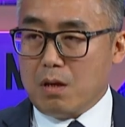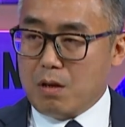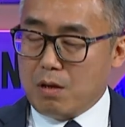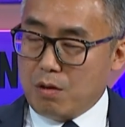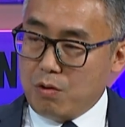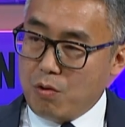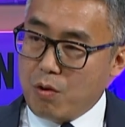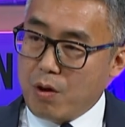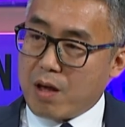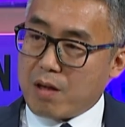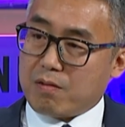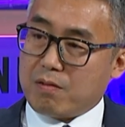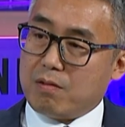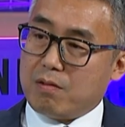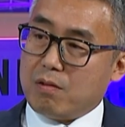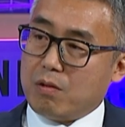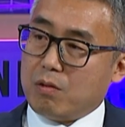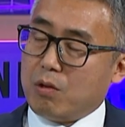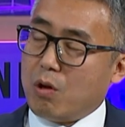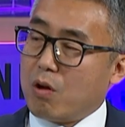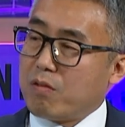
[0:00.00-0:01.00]

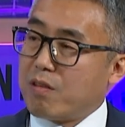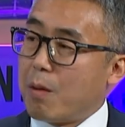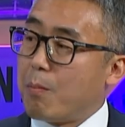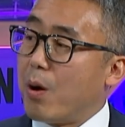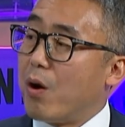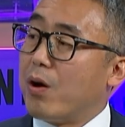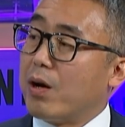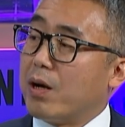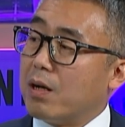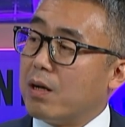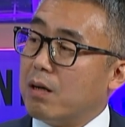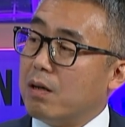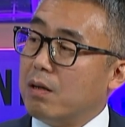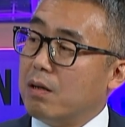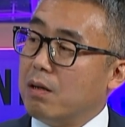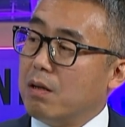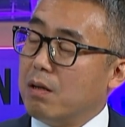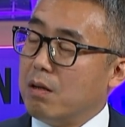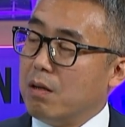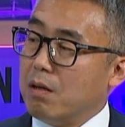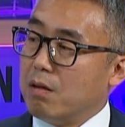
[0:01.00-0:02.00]
US, North America,
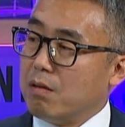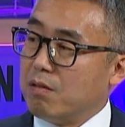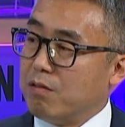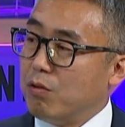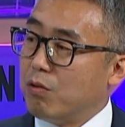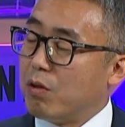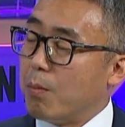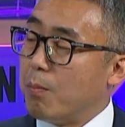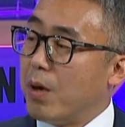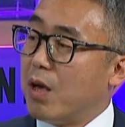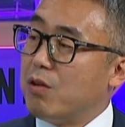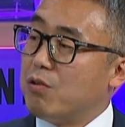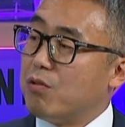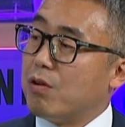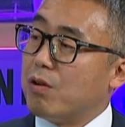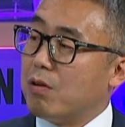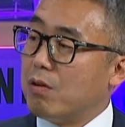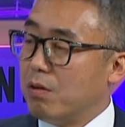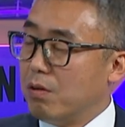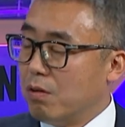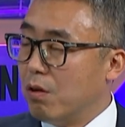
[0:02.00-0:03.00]
still the
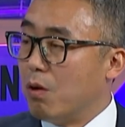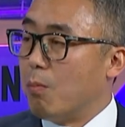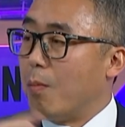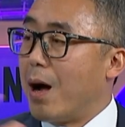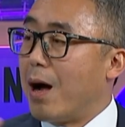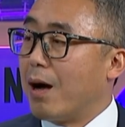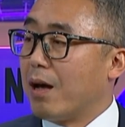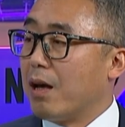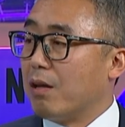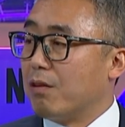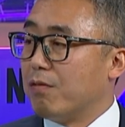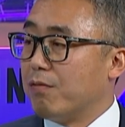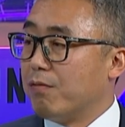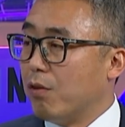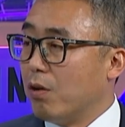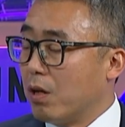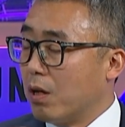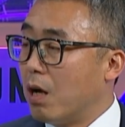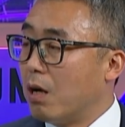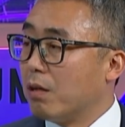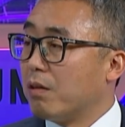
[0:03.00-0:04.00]
major you know, market
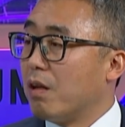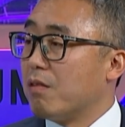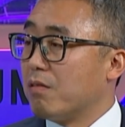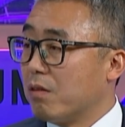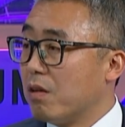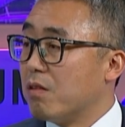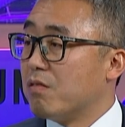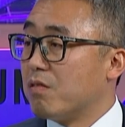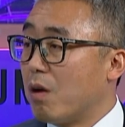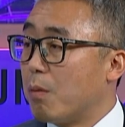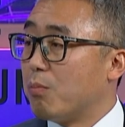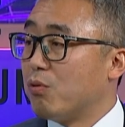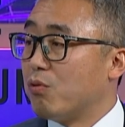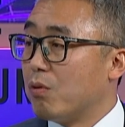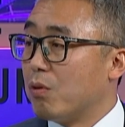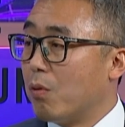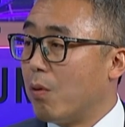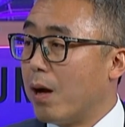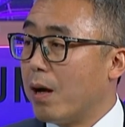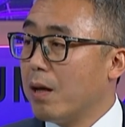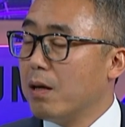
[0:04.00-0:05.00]
for the content
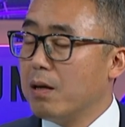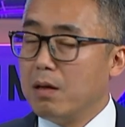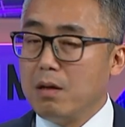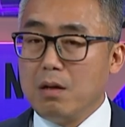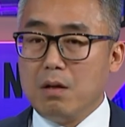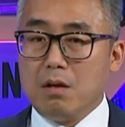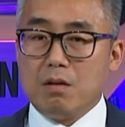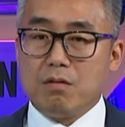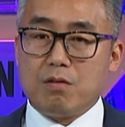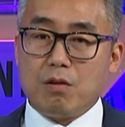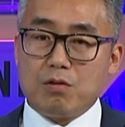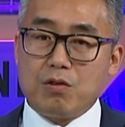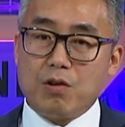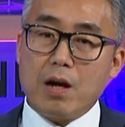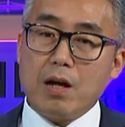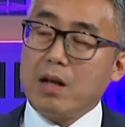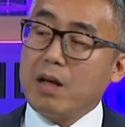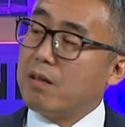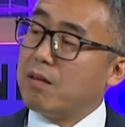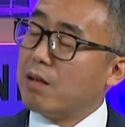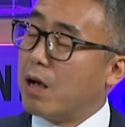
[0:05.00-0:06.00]
consumption, right? So
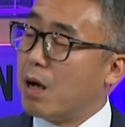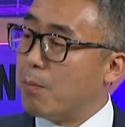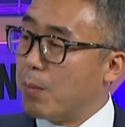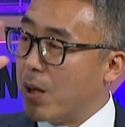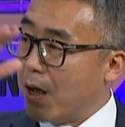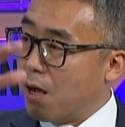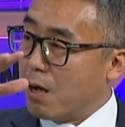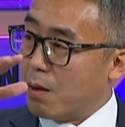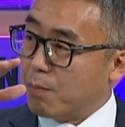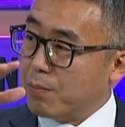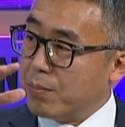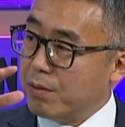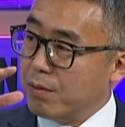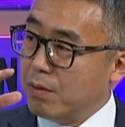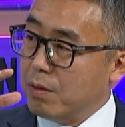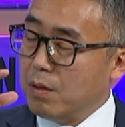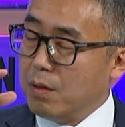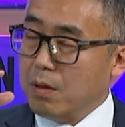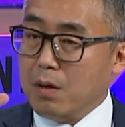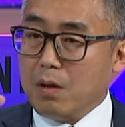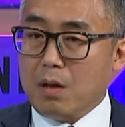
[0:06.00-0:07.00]
China is coming up.
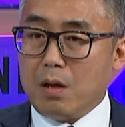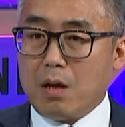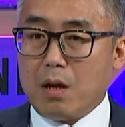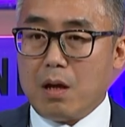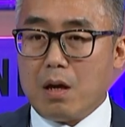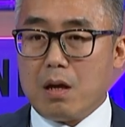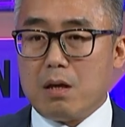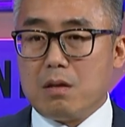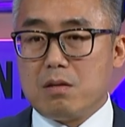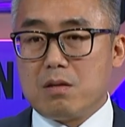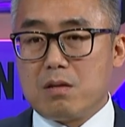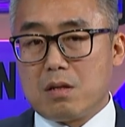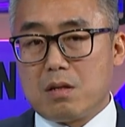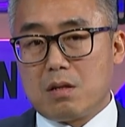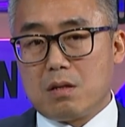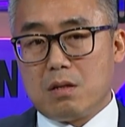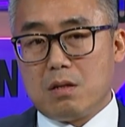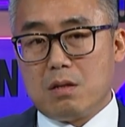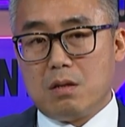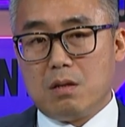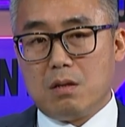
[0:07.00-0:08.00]
And
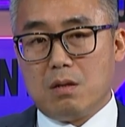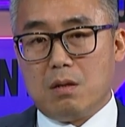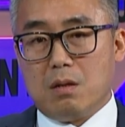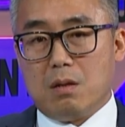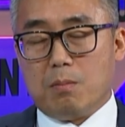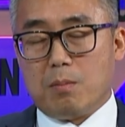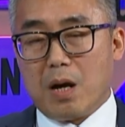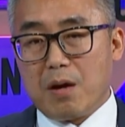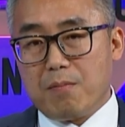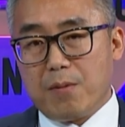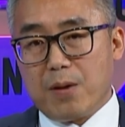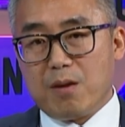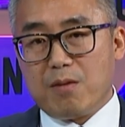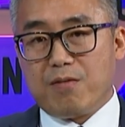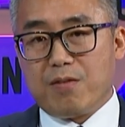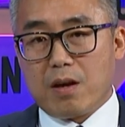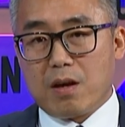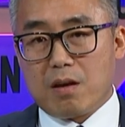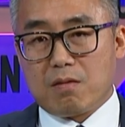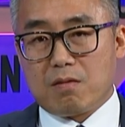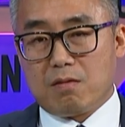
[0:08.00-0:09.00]
uh, my
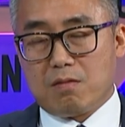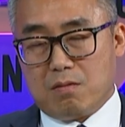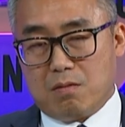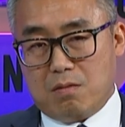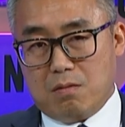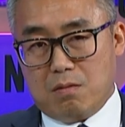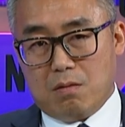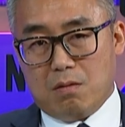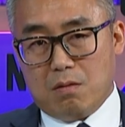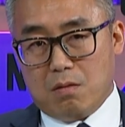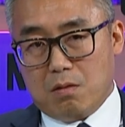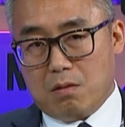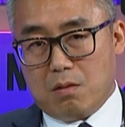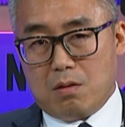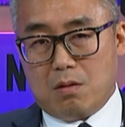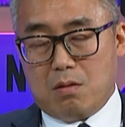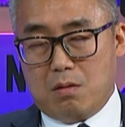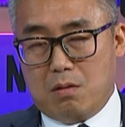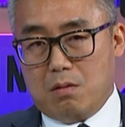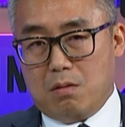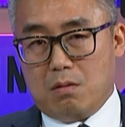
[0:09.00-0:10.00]
belief is
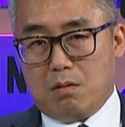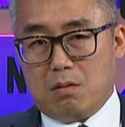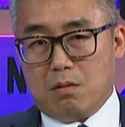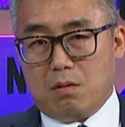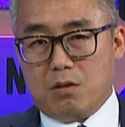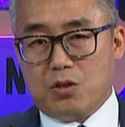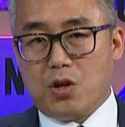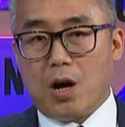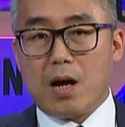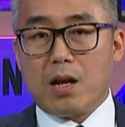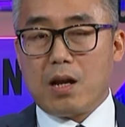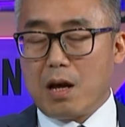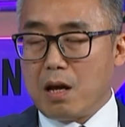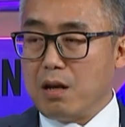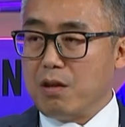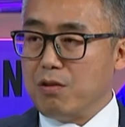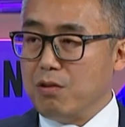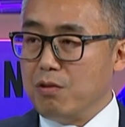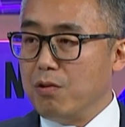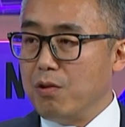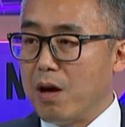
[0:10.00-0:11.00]
China
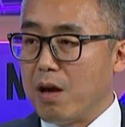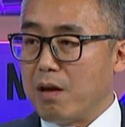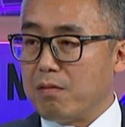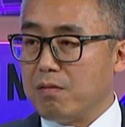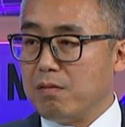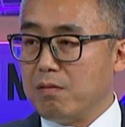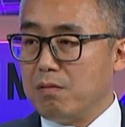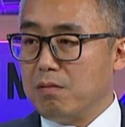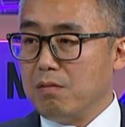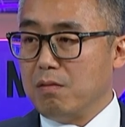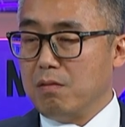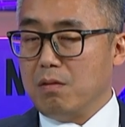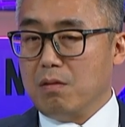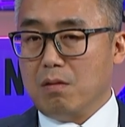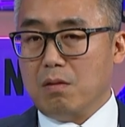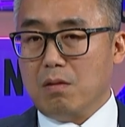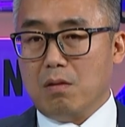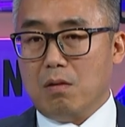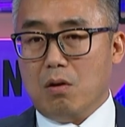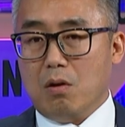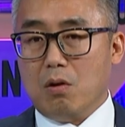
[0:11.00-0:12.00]
and the US,
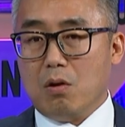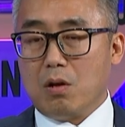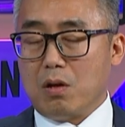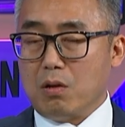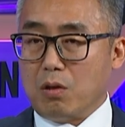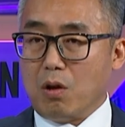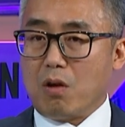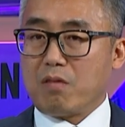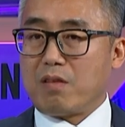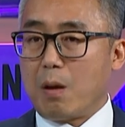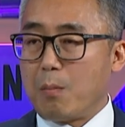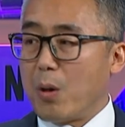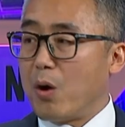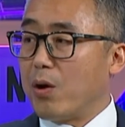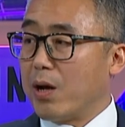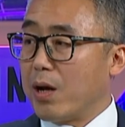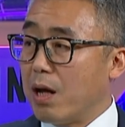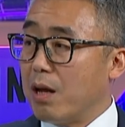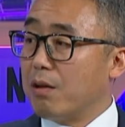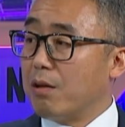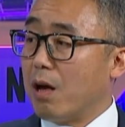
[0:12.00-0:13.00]
or the North
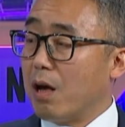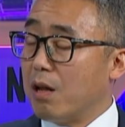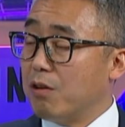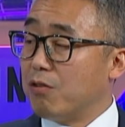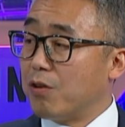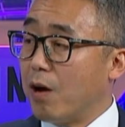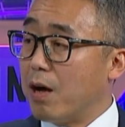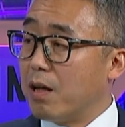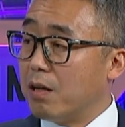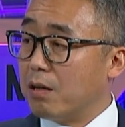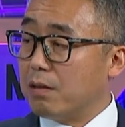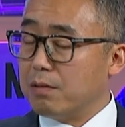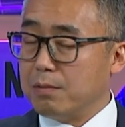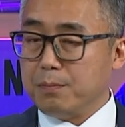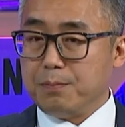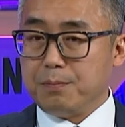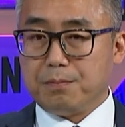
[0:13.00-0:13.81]
America and, and China,